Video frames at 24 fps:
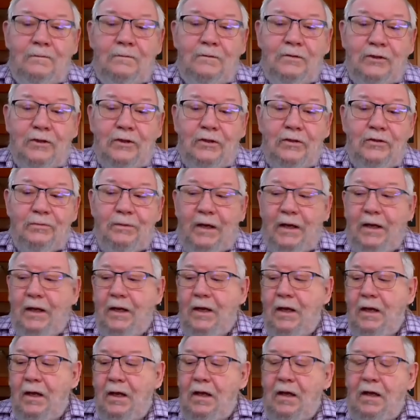excuse
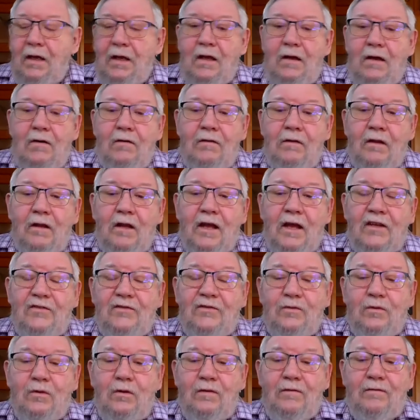me, over the
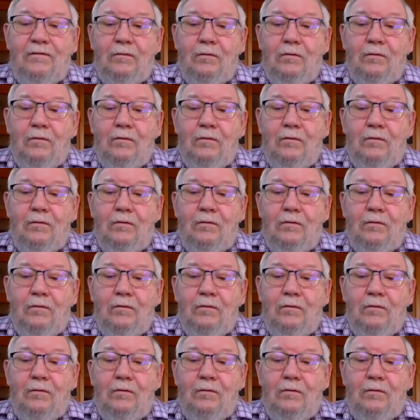last four,